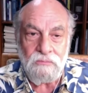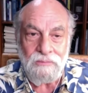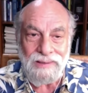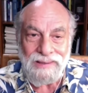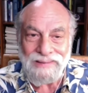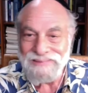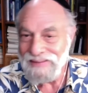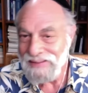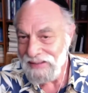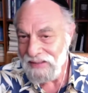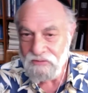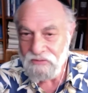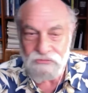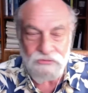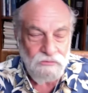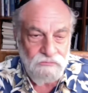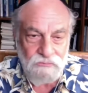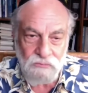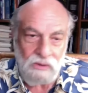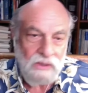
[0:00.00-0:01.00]
at the
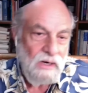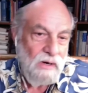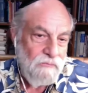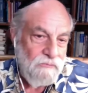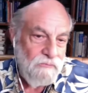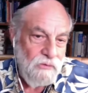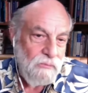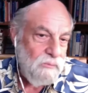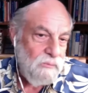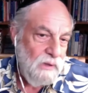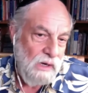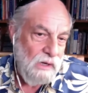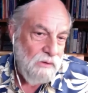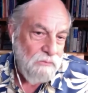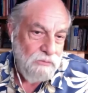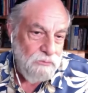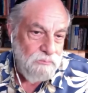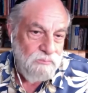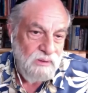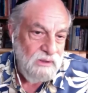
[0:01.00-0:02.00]
age of whatever, when I
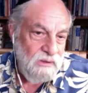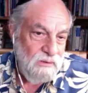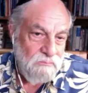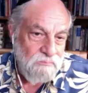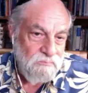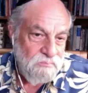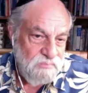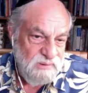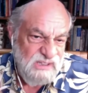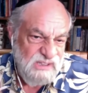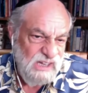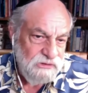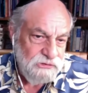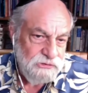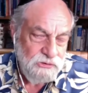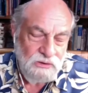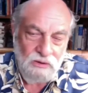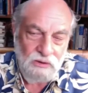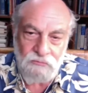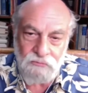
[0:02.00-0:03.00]
would be
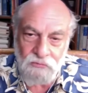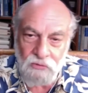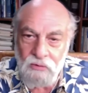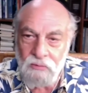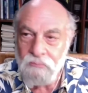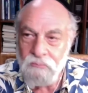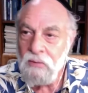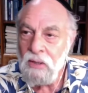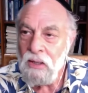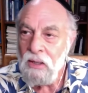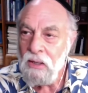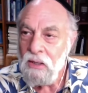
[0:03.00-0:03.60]
potentially infirm.